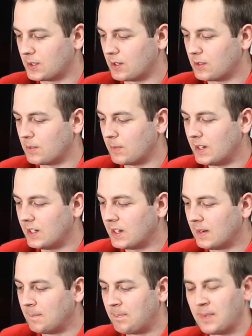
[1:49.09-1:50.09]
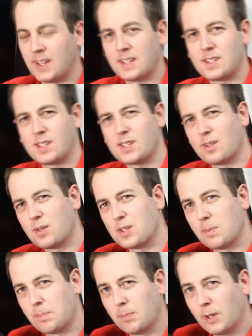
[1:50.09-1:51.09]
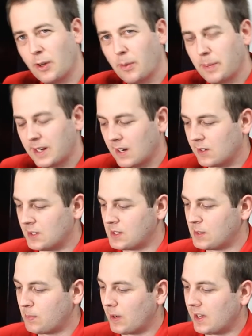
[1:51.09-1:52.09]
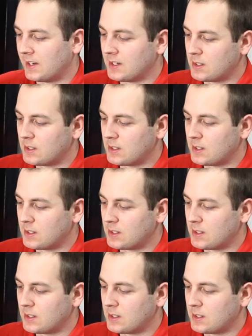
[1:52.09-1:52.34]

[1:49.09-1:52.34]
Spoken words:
So to me, it just looks a little bit uninspired.